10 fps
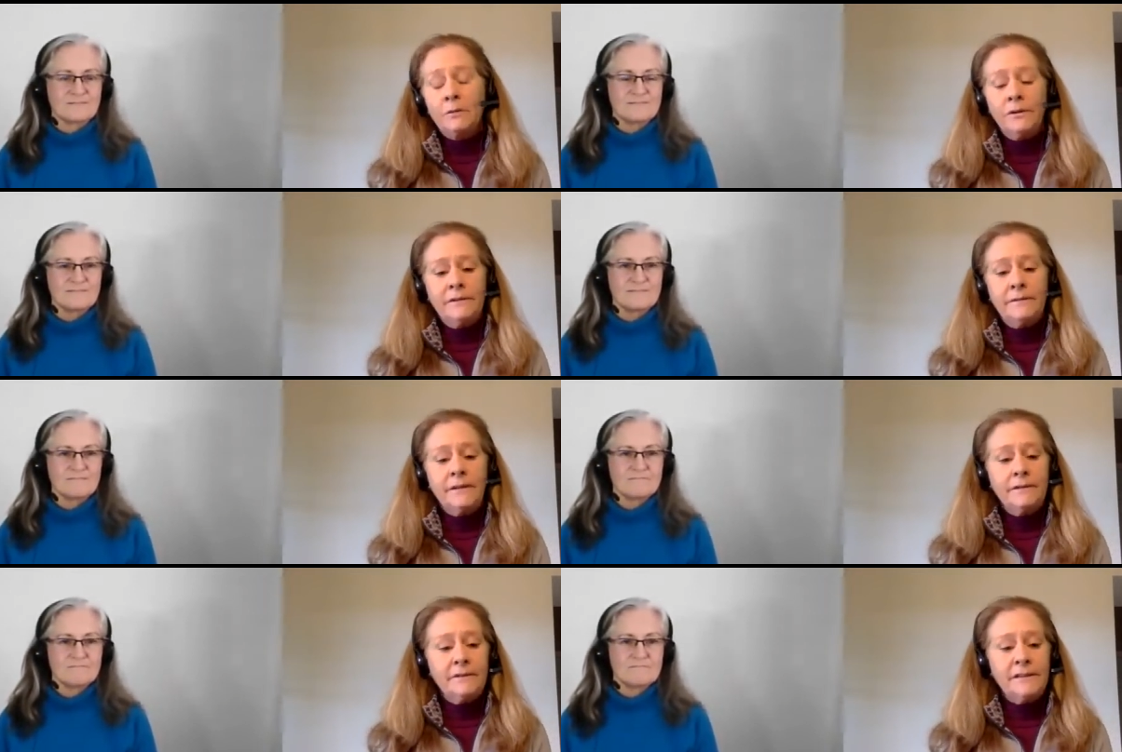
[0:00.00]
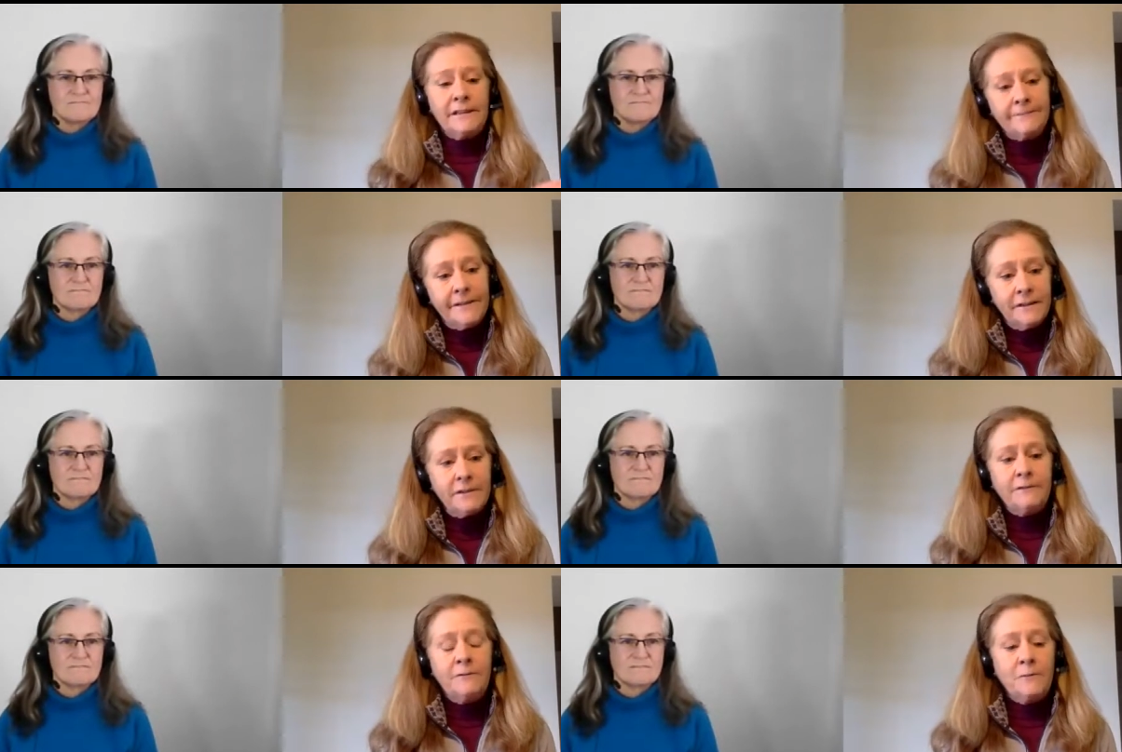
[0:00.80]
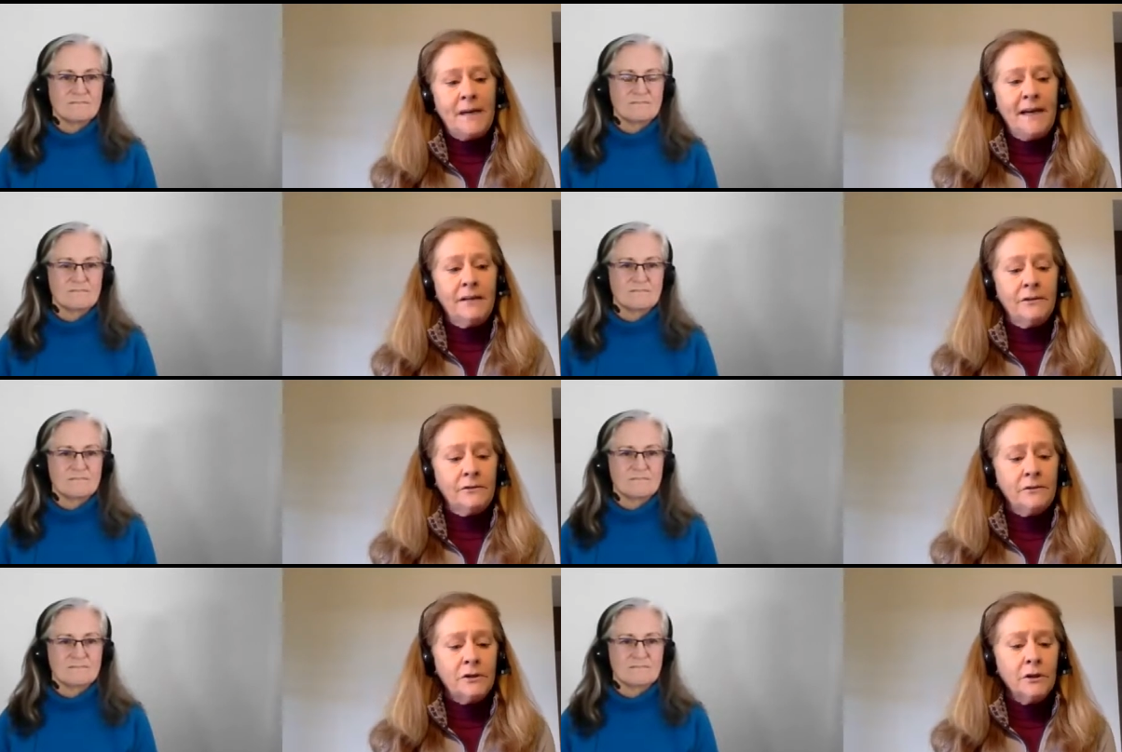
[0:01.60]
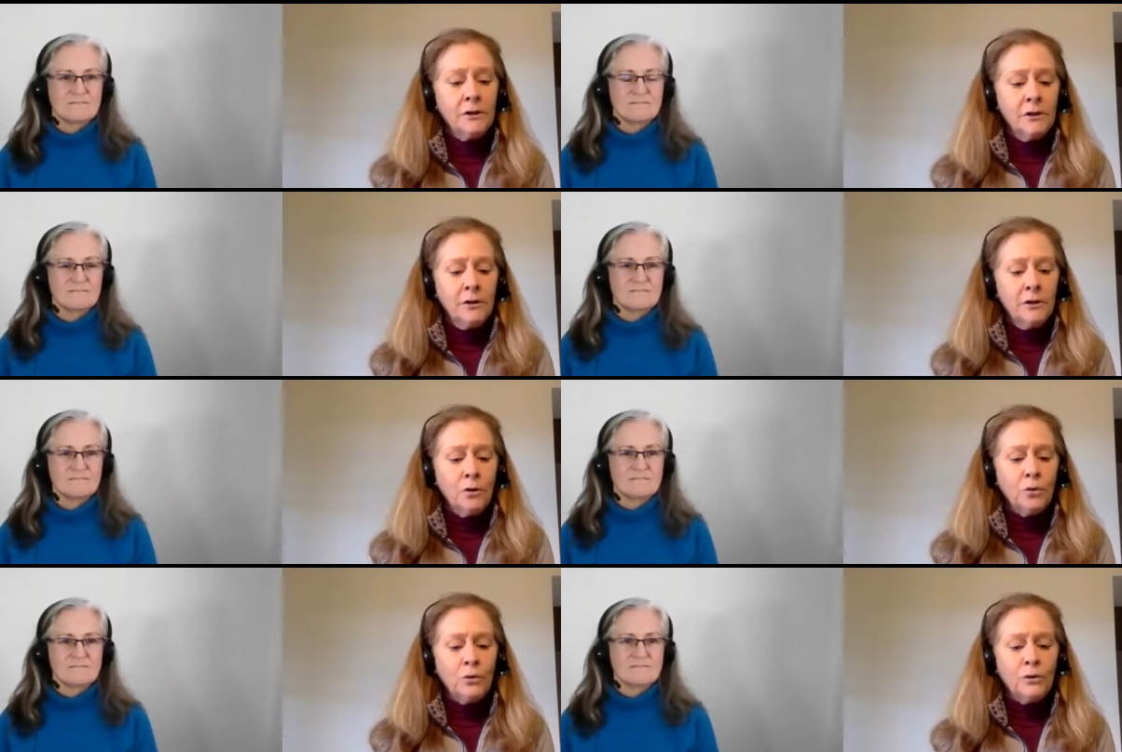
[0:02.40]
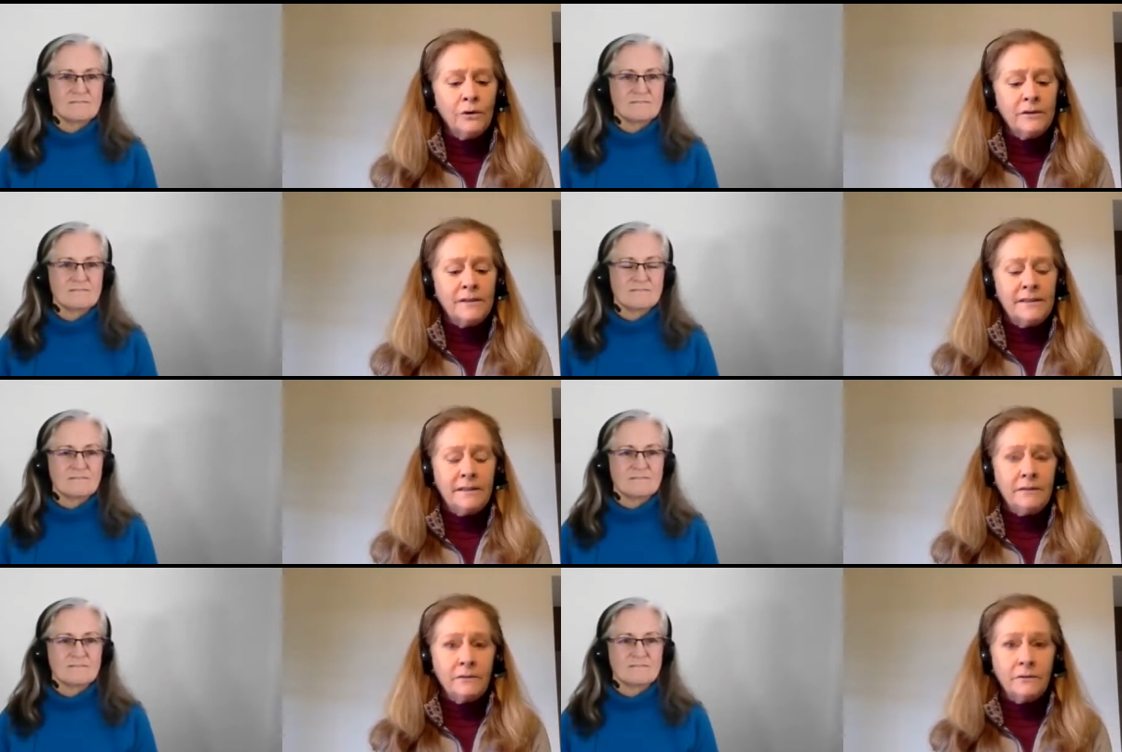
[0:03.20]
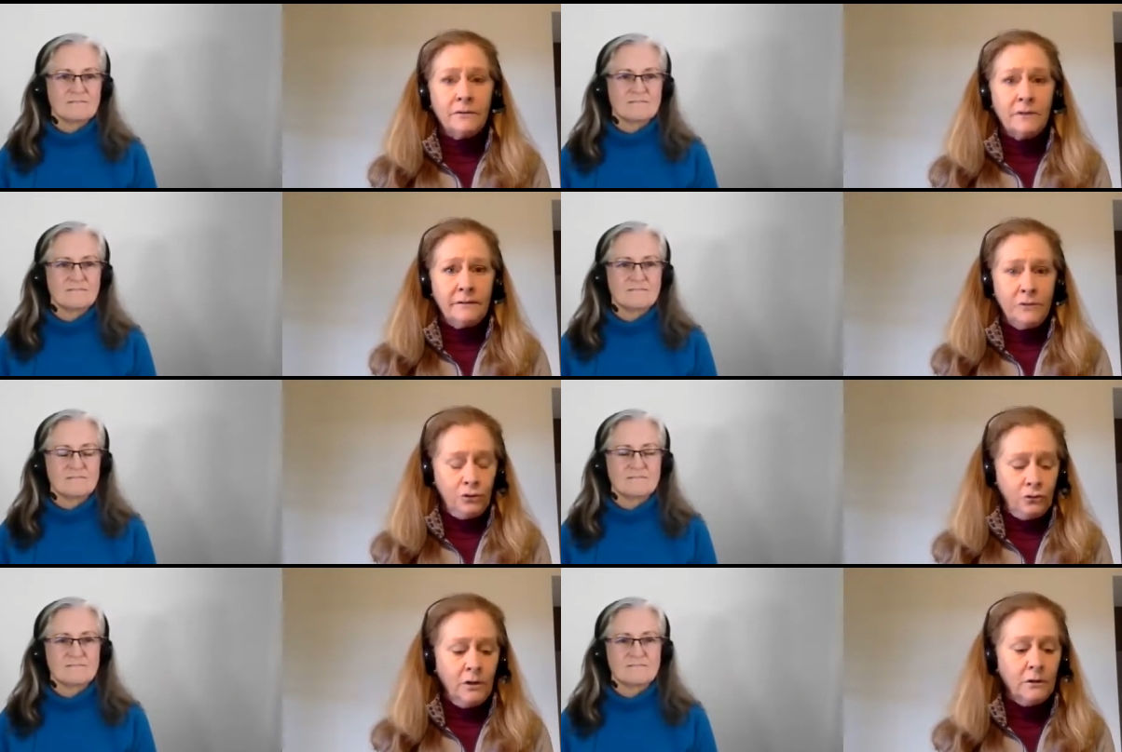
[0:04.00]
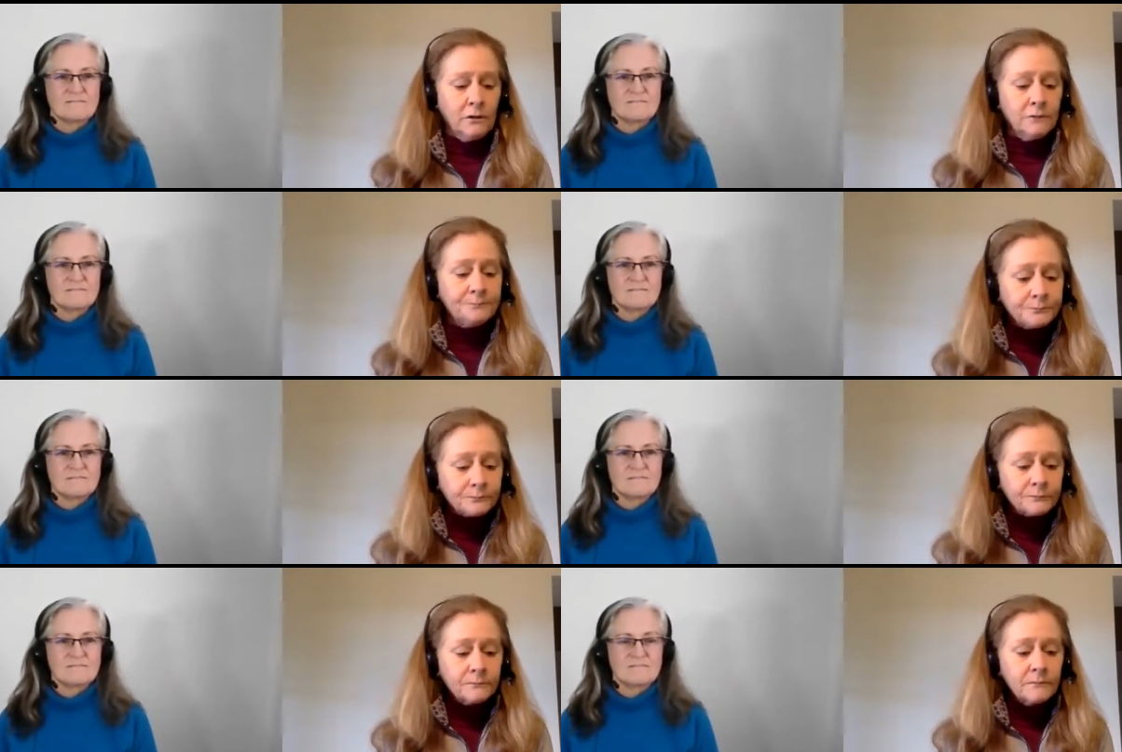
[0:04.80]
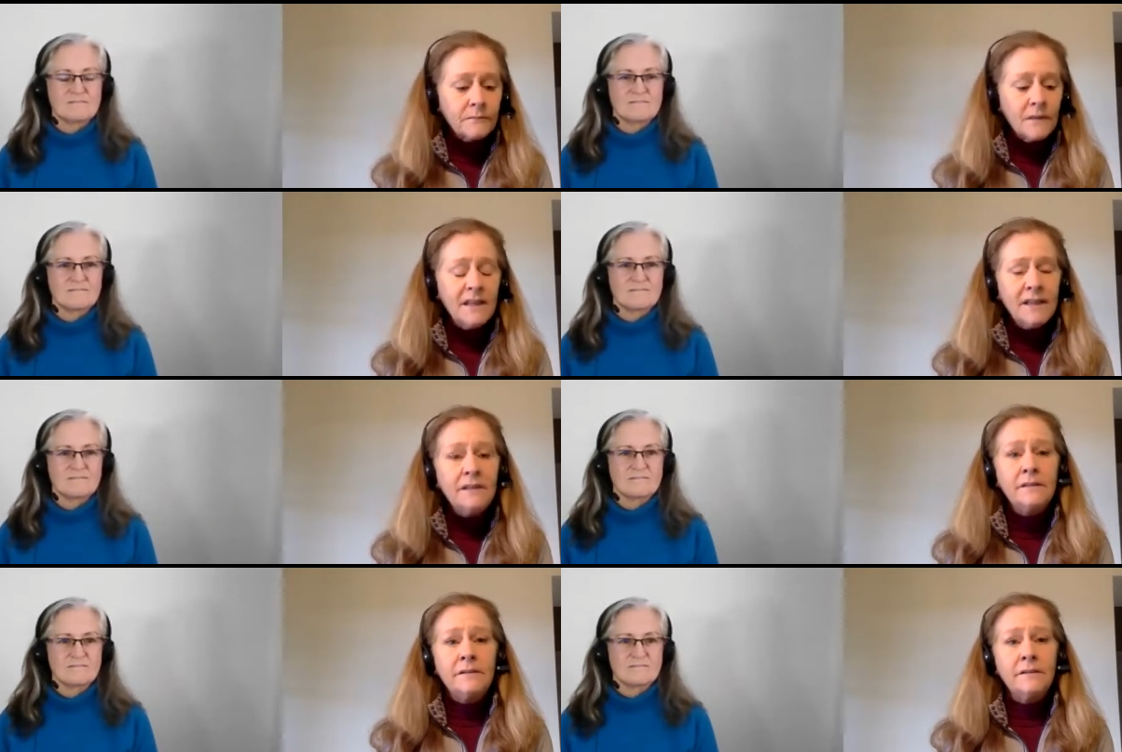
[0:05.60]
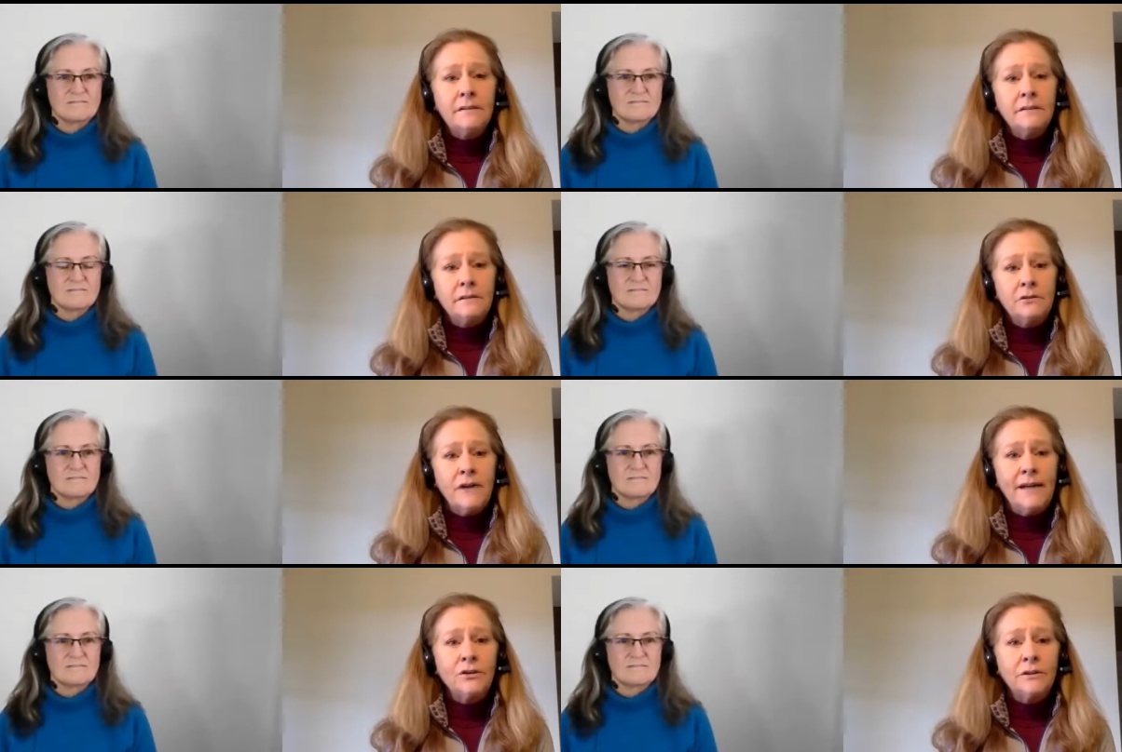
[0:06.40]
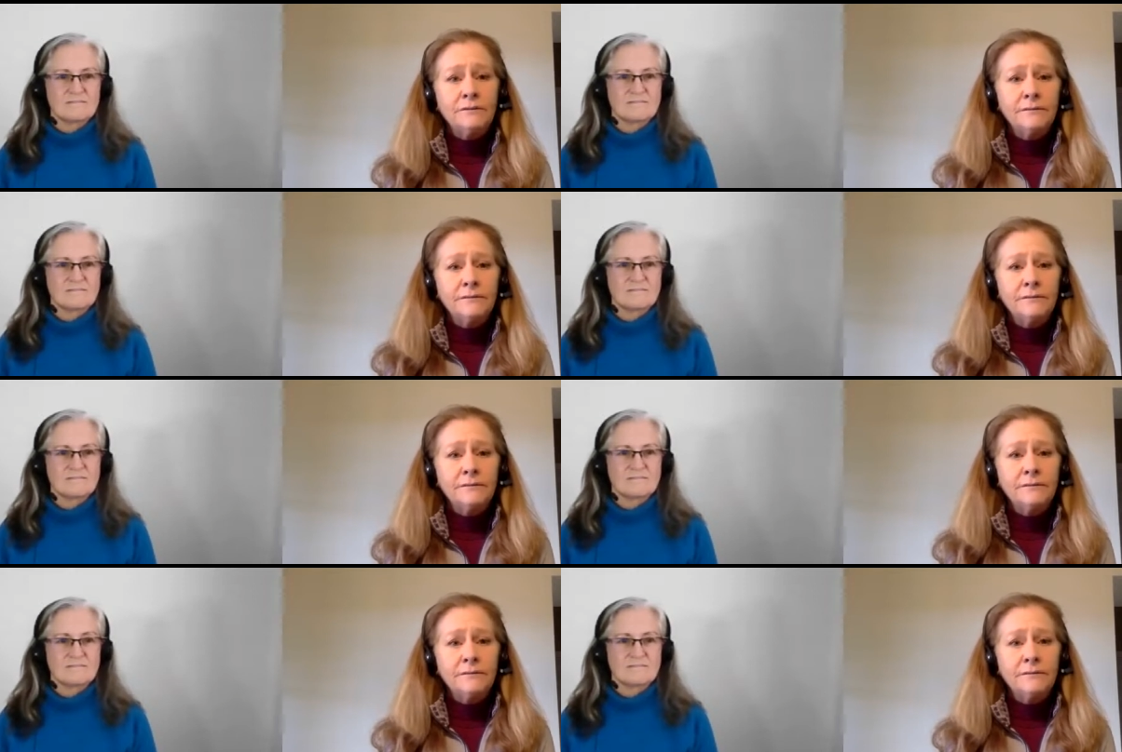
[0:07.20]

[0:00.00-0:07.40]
Speaker 1: One of their defensive patterns or signals of struggle is distraction.